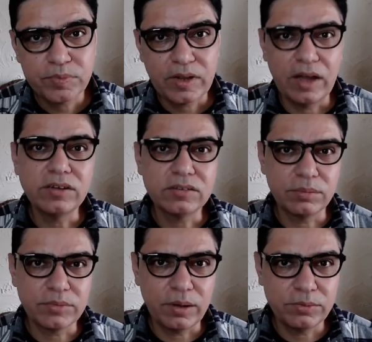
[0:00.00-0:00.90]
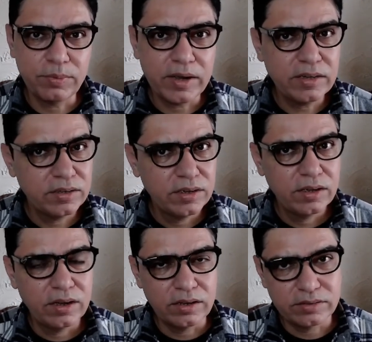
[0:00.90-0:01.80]
and sometimes by
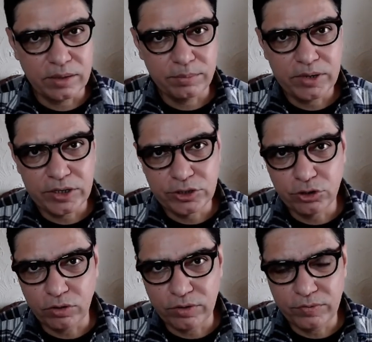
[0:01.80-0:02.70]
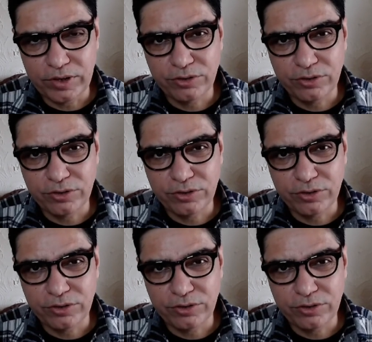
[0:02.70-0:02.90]
a cerebral angiography.